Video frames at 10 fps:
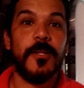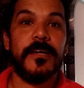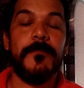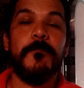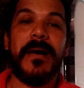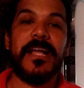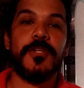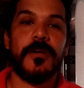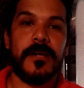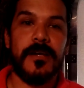a look at my
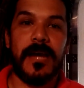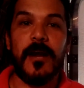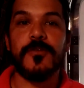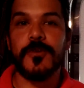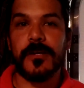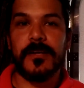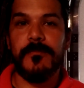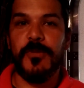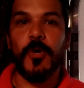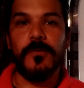truck, our truck,
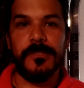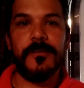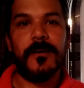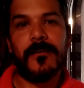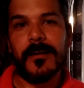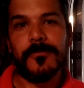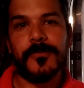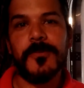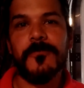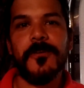Mjolnir, our
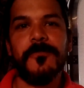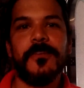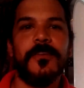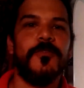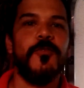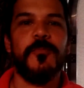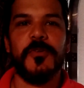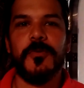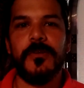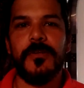F250
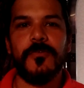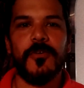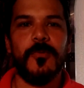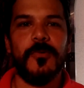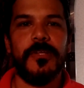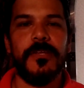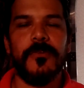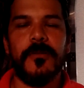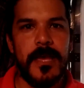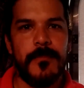Super Duty Turbo
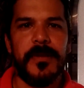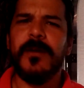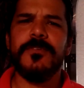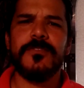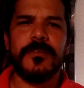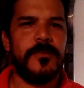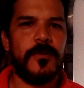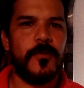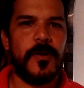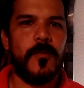Diesel. But here we're just going
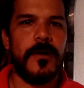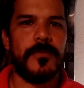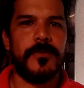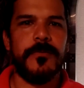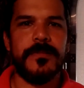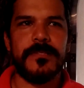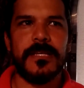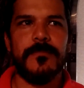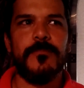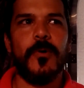to do a quick walkthrough in
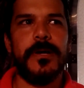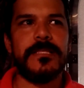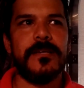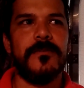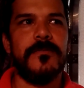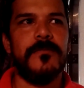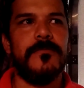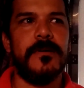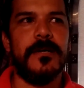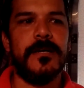some points
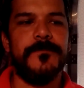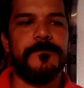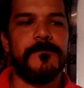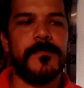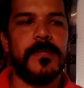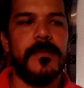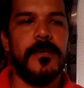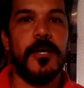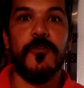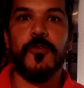of
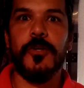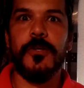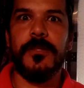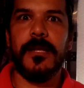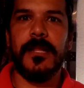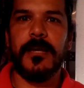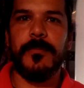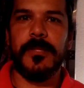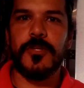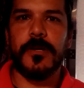good that I like
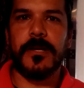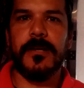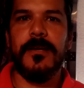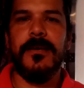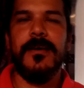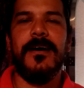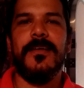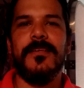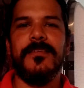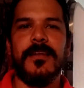about the truck,
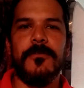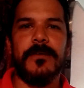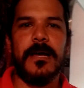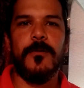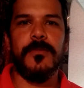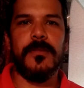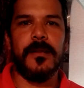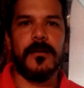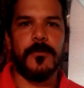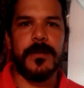things that I found
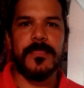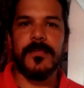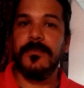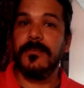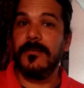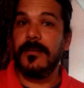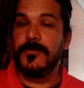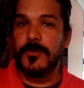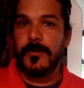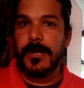that are great, things that are
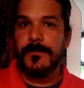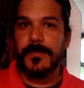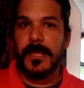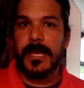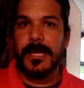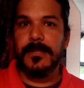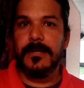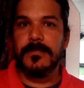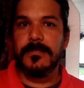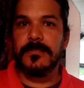not so great, and
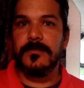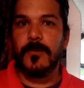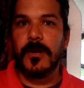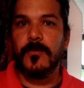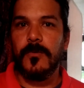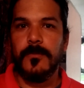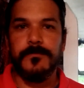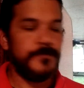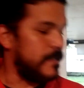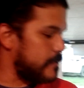just rock and roll.
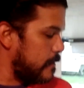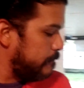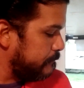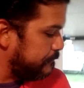Let's go.